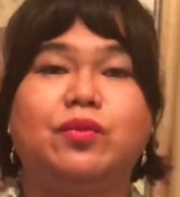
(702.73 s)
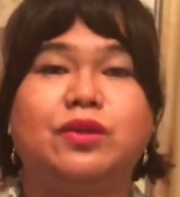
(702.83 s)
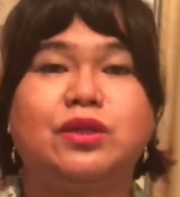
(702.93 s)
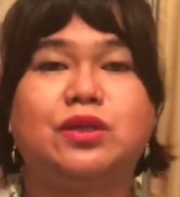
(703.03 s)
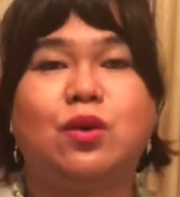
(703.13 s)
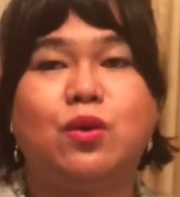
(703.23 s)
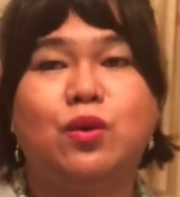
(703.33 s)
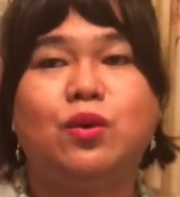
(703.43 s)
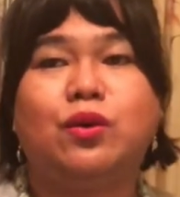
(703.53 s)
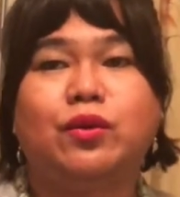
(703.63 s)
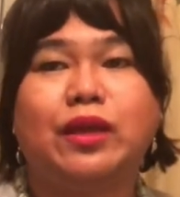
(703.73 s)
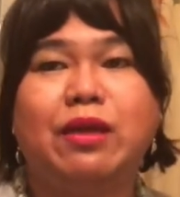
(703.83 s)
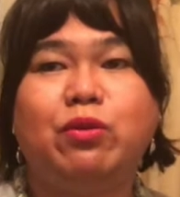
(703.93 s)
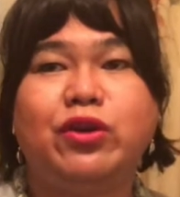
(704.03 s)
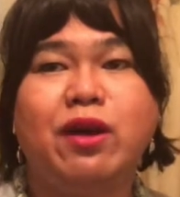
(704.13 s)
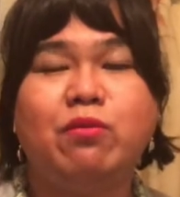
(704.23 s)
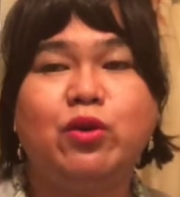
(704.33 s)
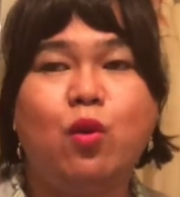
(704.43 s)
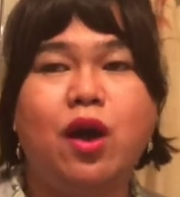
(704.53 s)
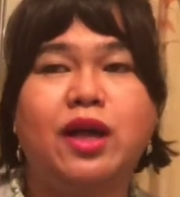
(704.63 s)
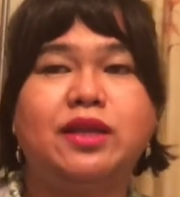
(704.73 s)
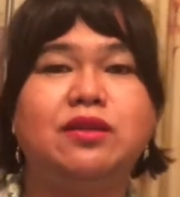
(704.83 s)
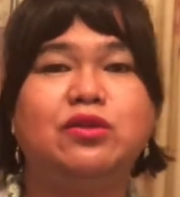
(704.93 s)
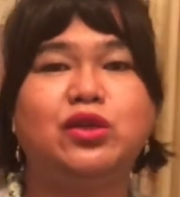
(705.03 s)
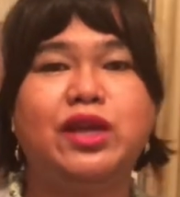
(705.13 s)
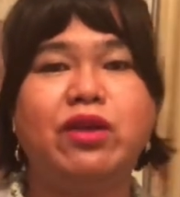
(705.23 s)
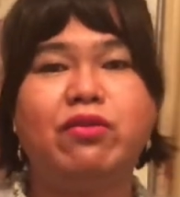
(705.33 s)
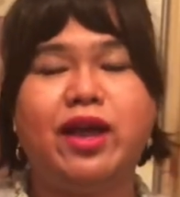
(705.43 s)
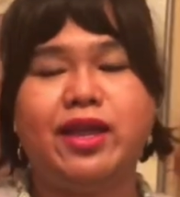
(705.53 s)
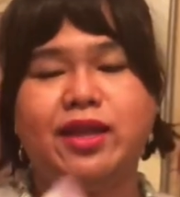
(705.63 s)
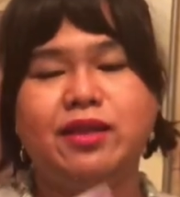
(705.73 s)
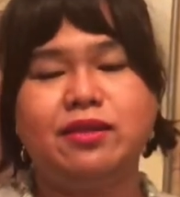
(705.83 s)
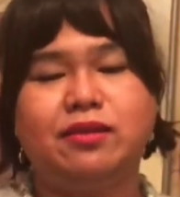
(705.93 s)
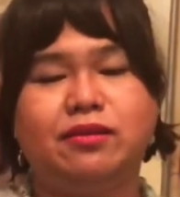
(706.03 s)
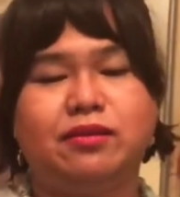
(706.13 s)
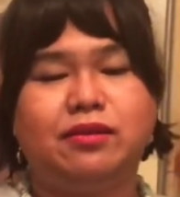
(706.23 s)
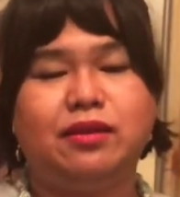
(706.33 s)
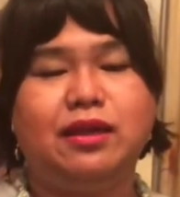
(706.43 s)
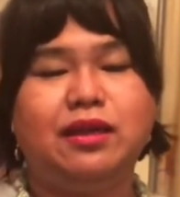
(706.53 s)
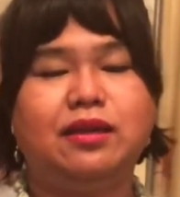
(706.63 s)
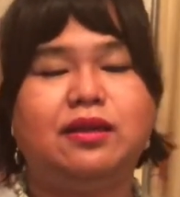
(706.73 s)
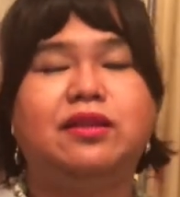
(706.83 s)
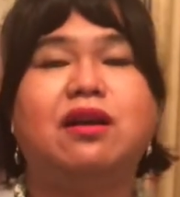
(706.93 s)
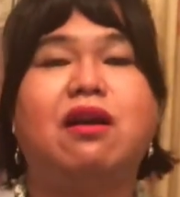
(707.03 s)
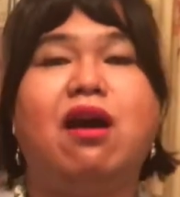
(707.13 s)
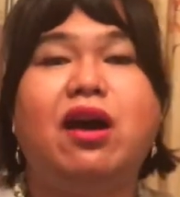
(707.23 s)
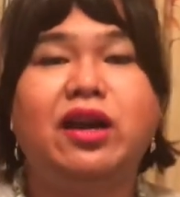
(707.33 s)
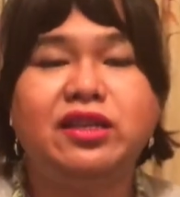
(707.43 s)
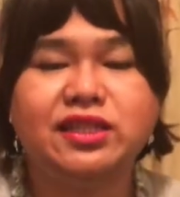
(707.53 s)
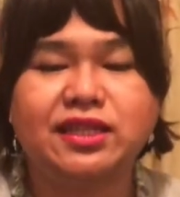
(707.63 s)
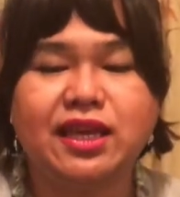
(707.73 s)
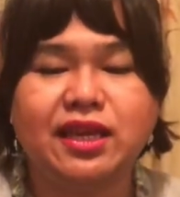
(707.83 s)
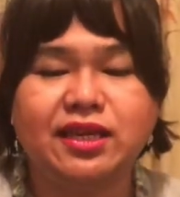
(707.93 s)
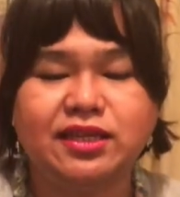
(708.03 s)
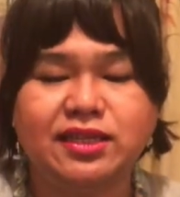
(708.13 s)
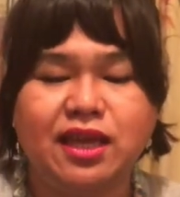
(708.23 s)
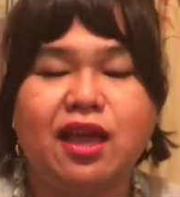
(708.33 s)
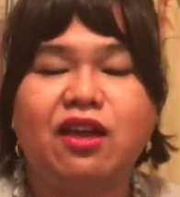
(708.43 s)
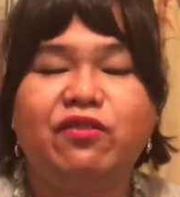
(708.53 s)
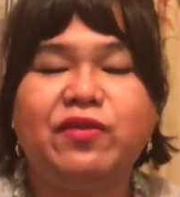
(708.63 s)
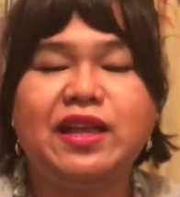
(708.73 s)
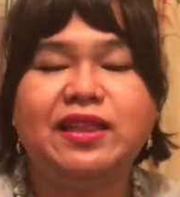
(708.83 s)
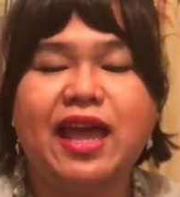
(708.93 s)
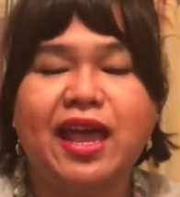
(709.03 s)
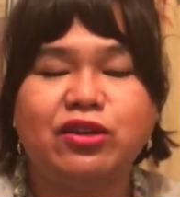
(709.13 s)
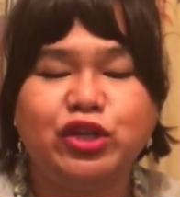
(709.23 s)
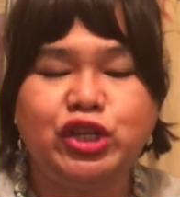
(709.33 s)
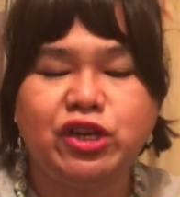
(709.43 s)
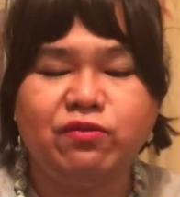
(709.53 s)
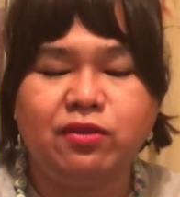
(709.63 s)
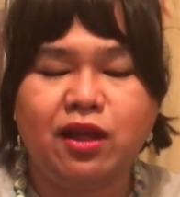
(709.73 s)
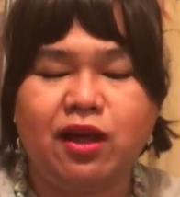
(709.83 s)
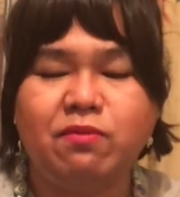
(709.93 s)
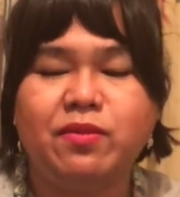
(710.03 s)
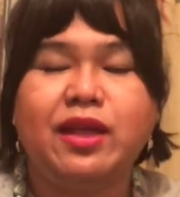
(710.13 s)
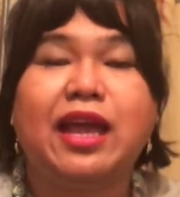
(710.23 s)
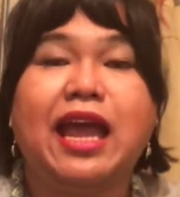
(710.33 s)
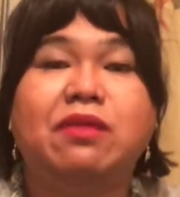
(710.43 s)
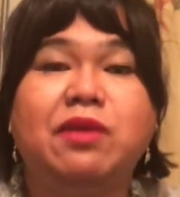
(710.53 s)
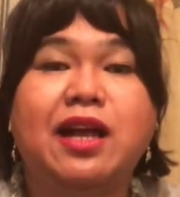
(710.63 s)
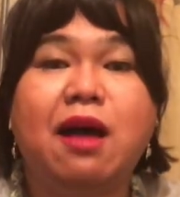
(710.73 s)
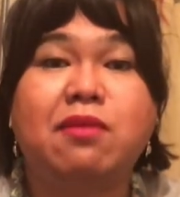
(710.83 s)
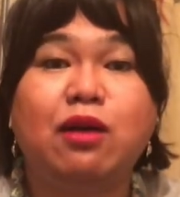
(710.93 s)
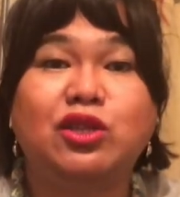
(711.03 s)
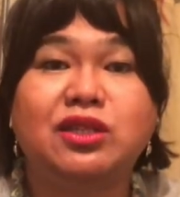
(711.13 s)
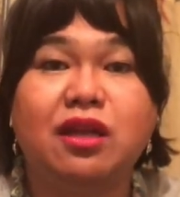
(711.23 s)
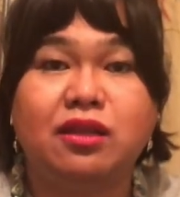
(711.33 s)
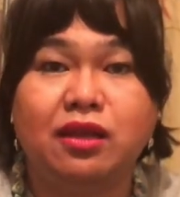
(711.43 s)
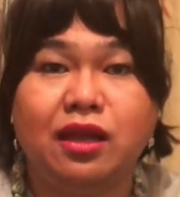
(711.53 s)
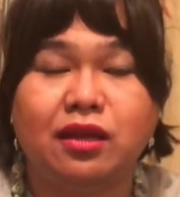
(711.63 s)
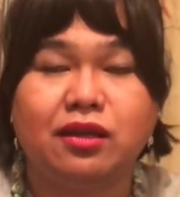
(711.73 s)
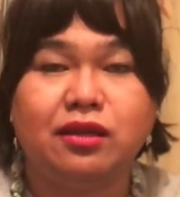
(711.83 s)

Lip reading: So, if you're number 1 to J. Ryan, the card says, feel the energy of love and become outstanding.